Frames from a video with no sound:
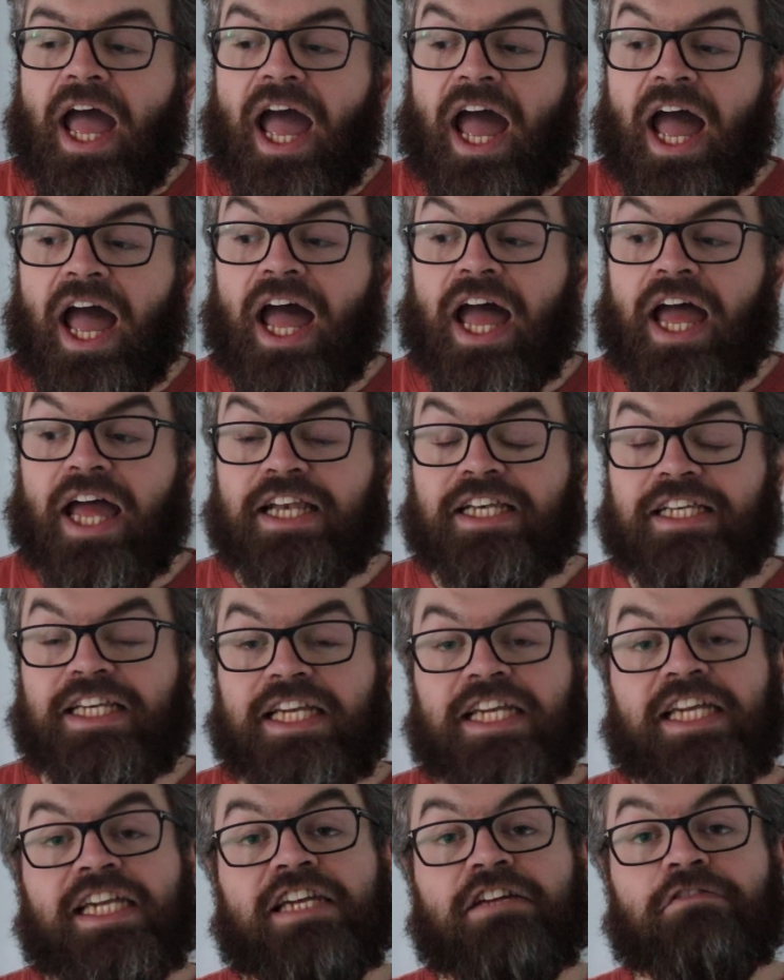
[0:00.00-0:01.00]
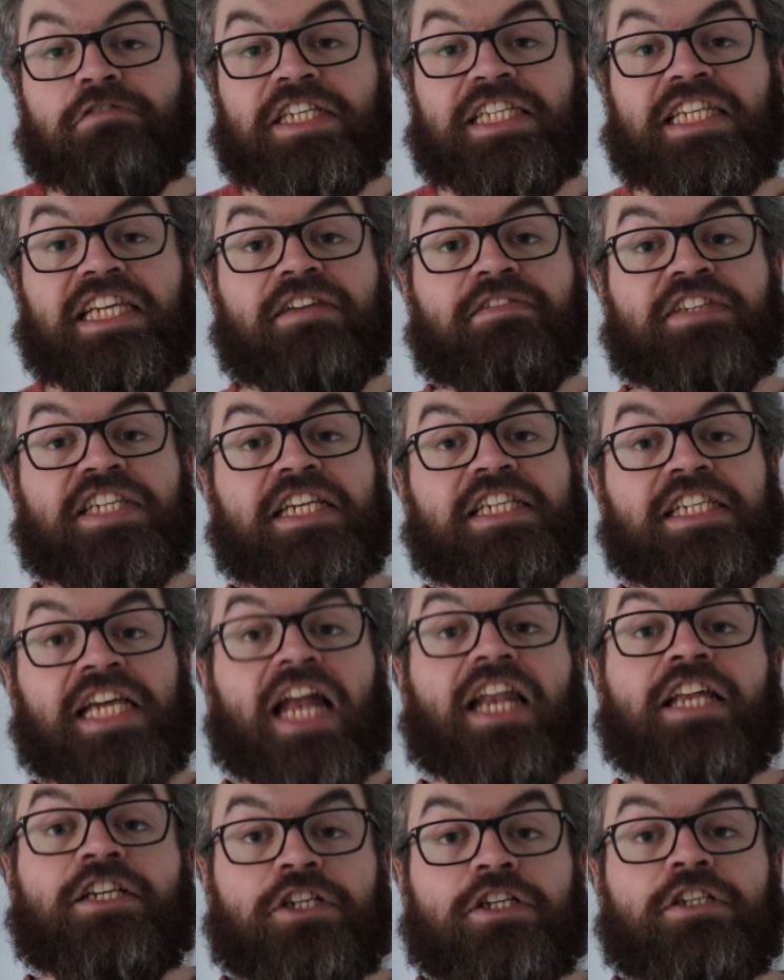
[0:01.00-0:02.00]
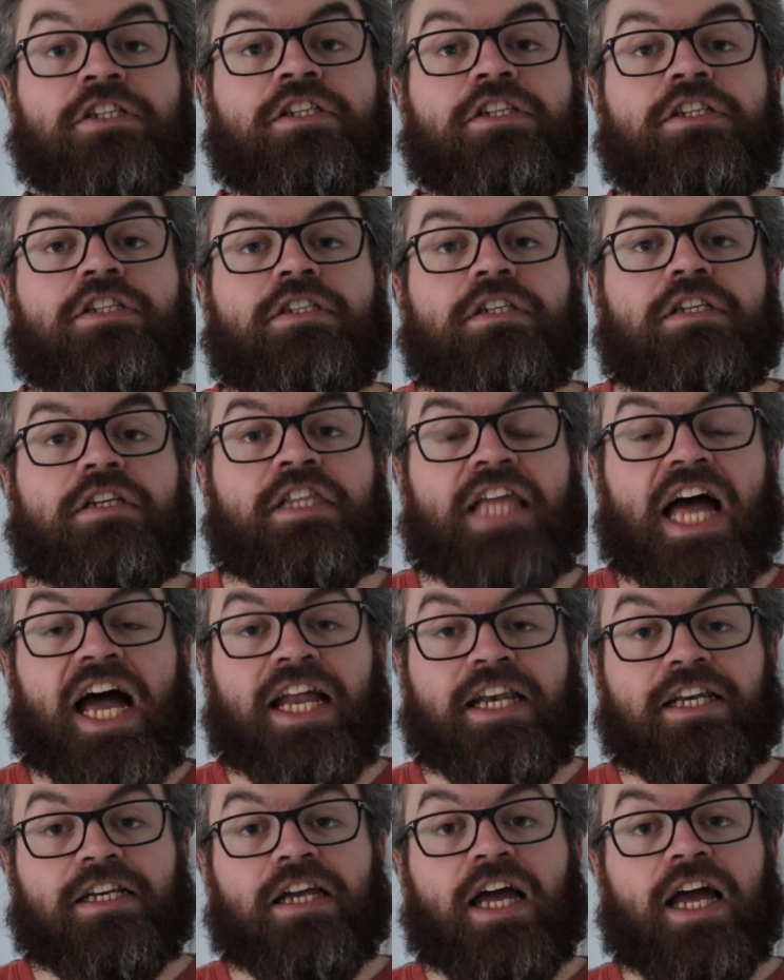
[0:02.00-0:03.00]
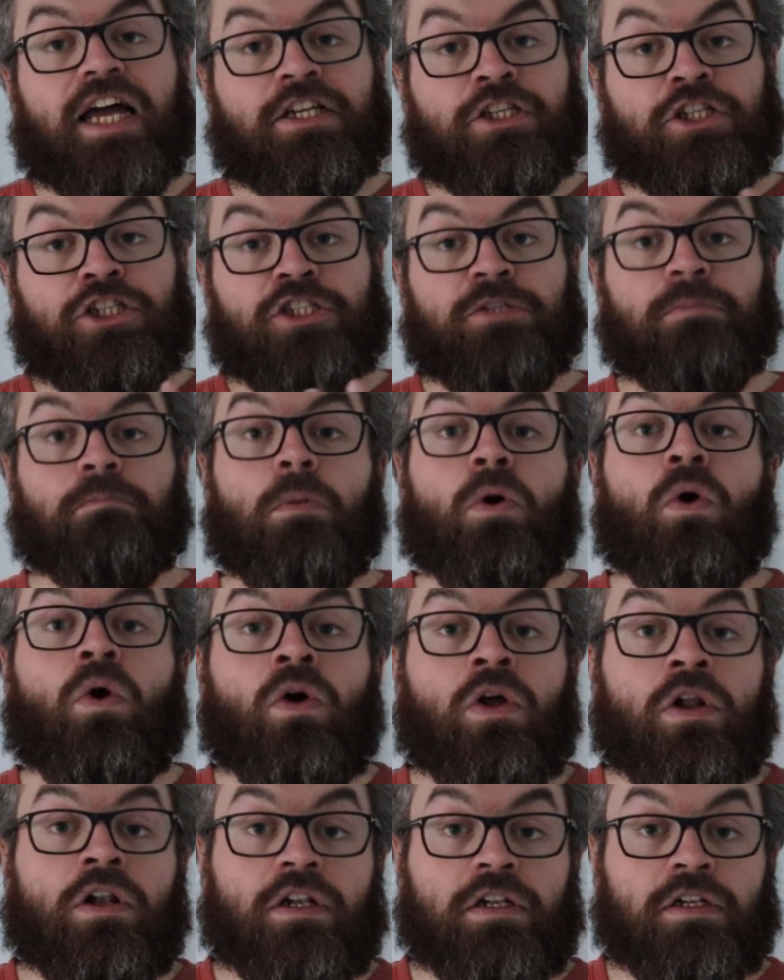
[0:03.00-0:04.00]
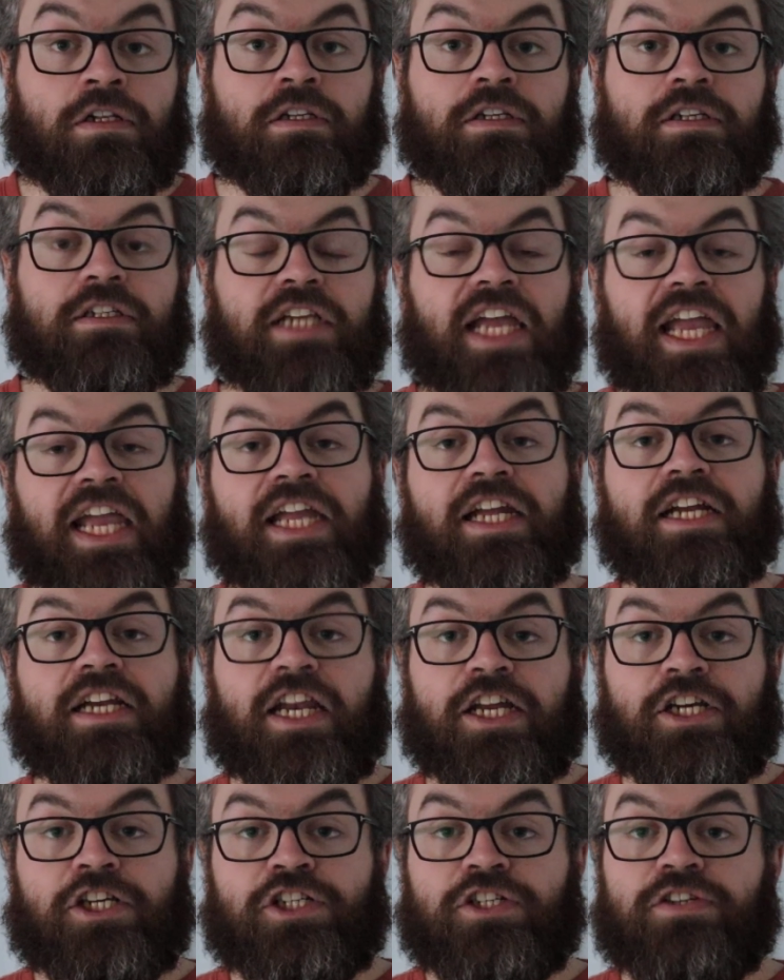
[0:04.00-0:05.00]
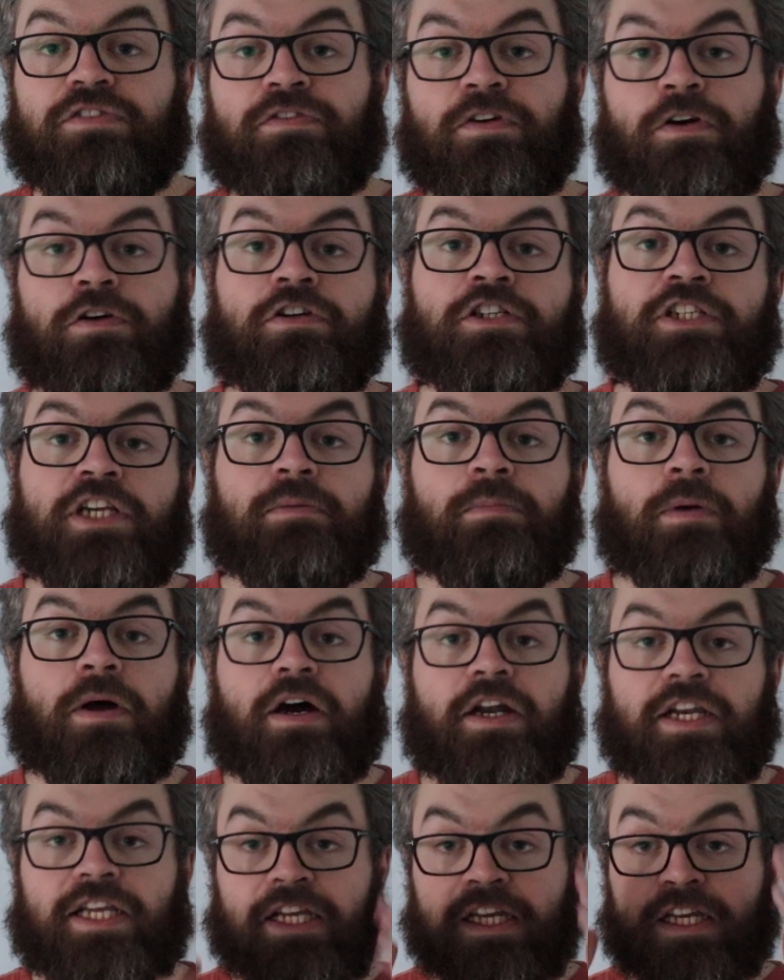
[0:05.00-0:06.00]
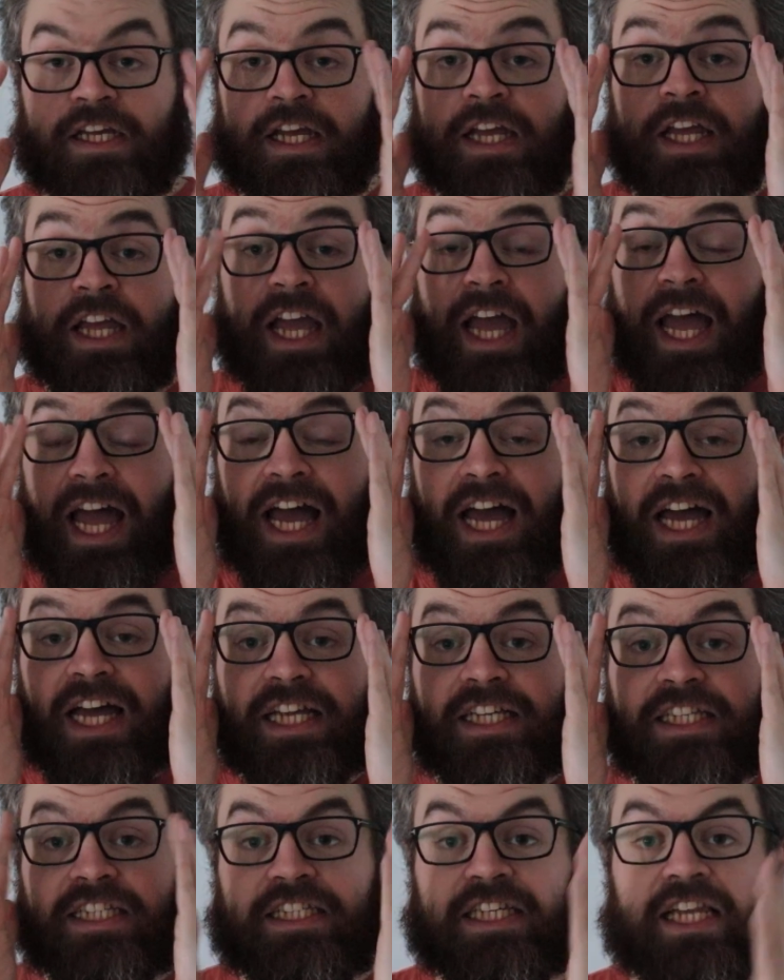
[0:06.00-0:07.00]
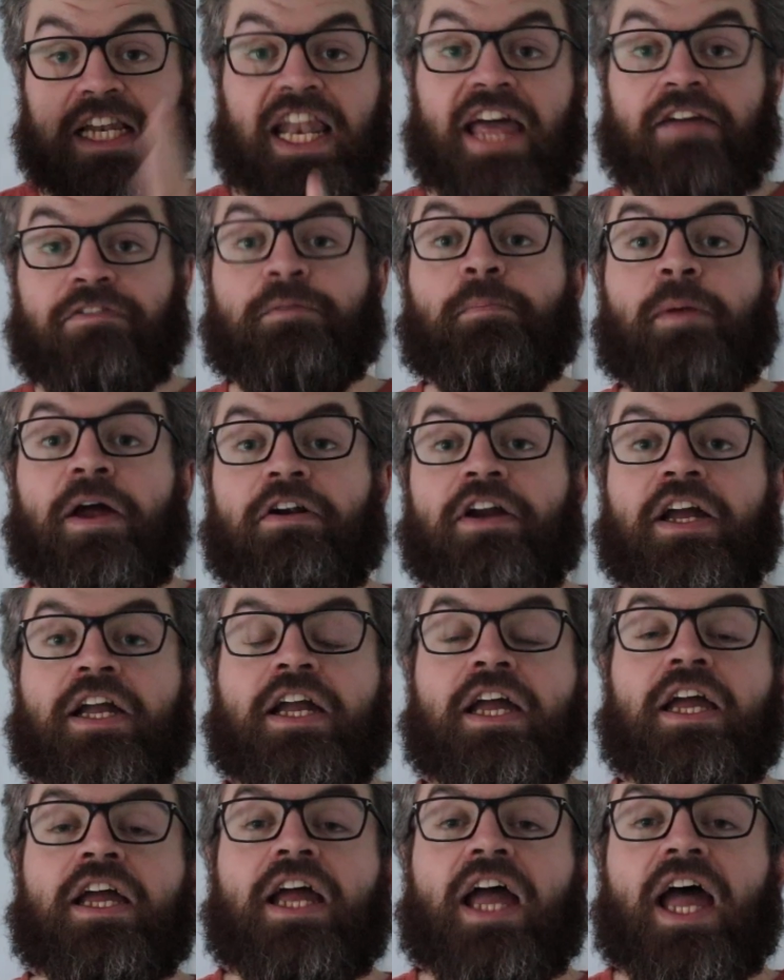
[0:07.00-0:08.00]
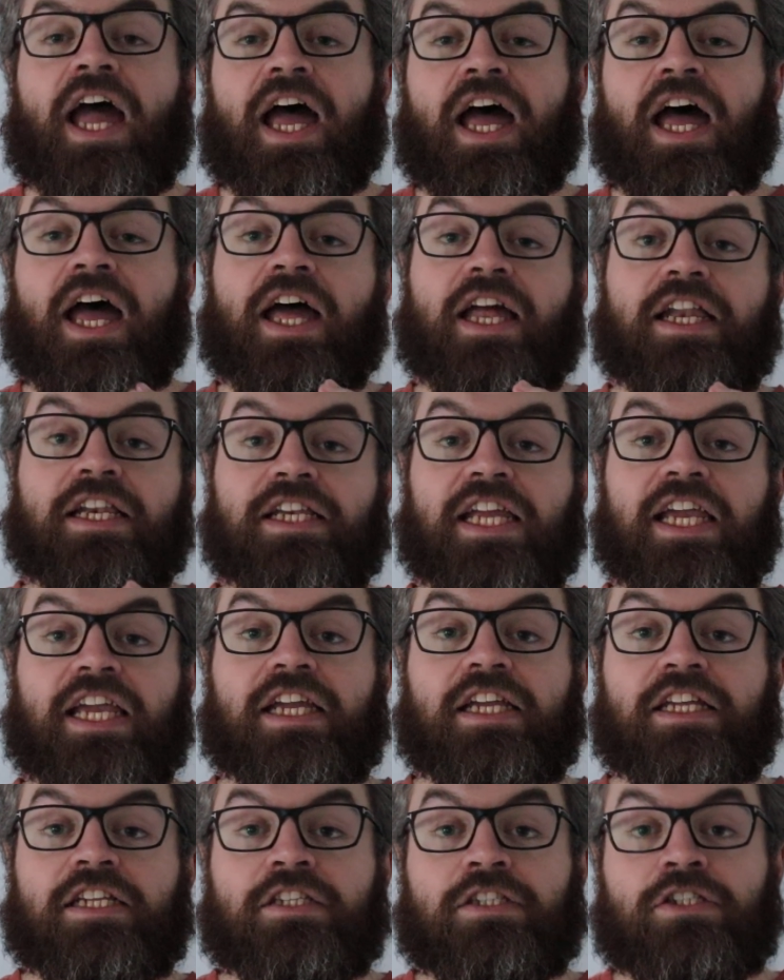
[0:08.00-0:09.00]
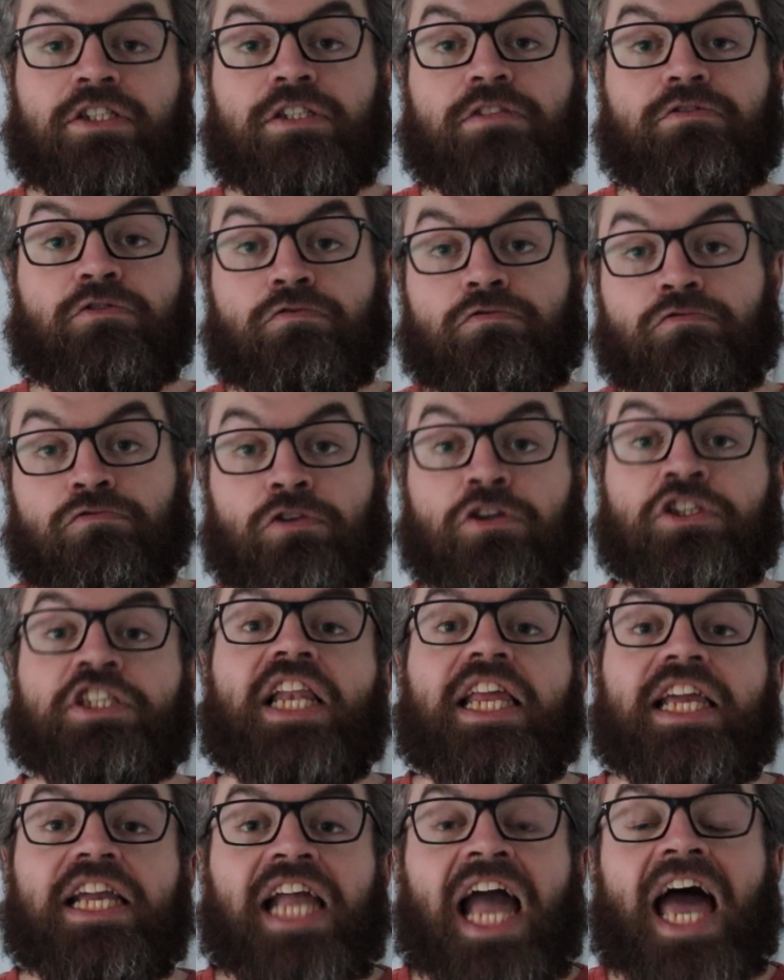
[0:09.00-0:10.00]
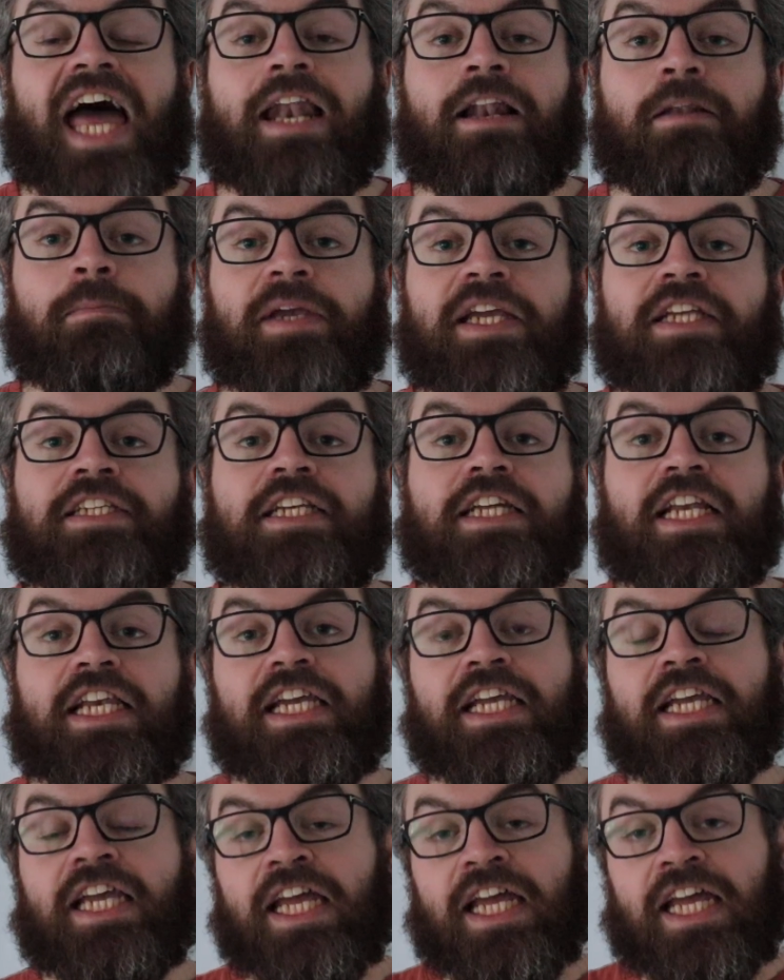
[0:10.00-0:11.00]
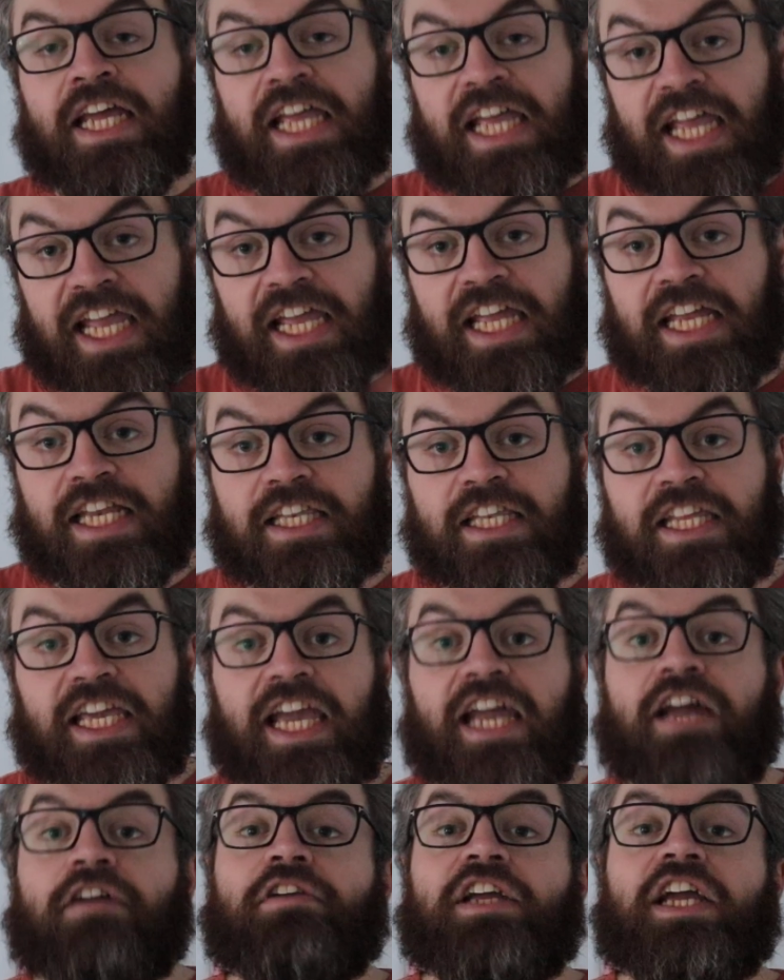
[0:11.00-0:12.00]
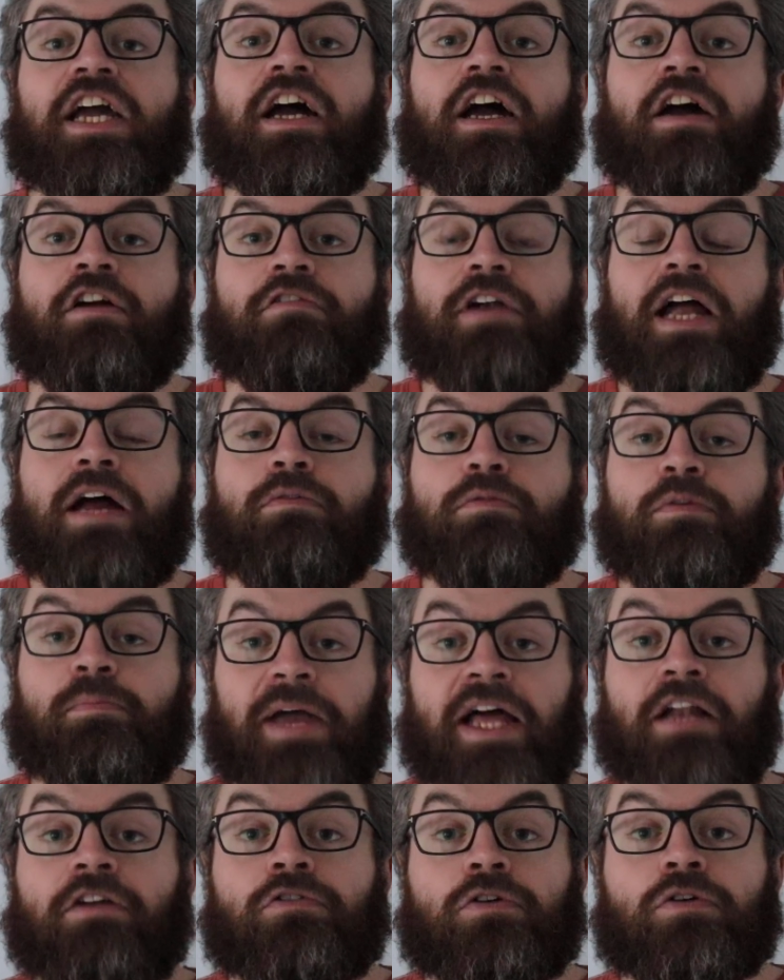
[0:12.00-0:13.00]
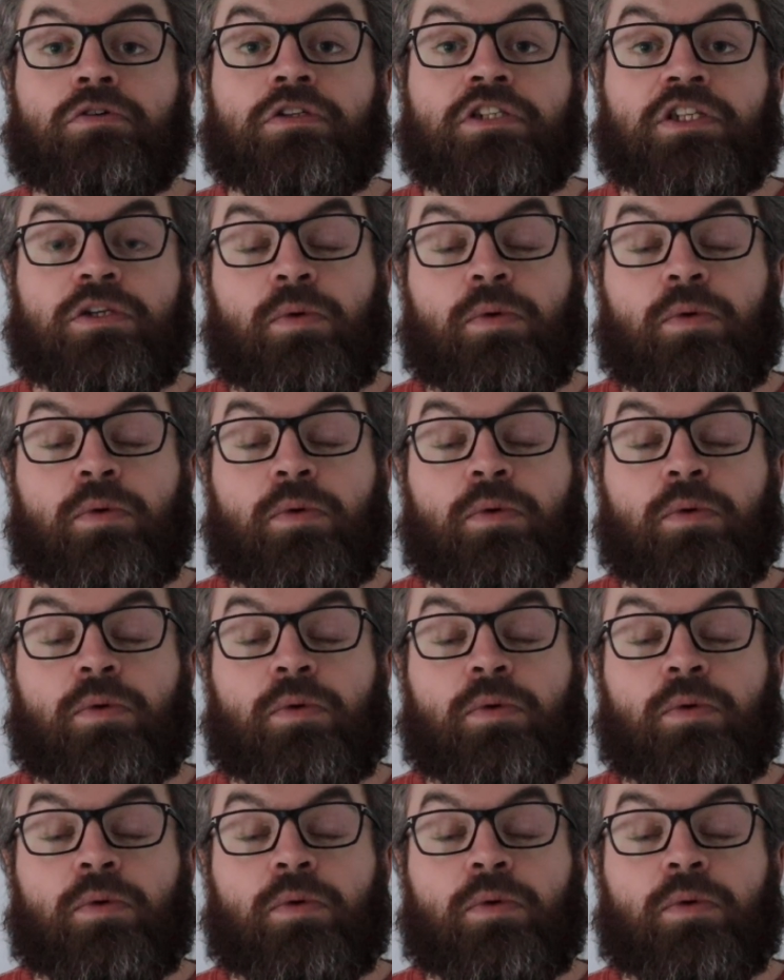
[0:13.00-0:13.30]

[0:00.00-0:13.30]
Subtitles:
And he receives intelligence that a small English foraging party has left Barrack and is rustling cattle basically in the area around Melrose.